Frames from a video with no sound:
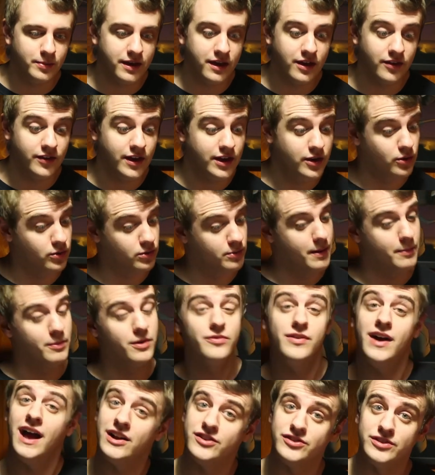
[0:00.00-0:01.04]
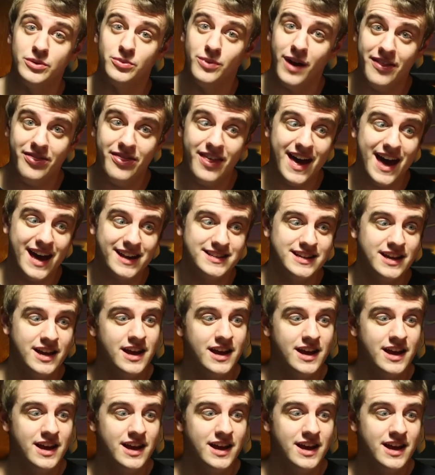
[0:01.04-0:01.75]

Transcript: because I don't remember if I actually read that,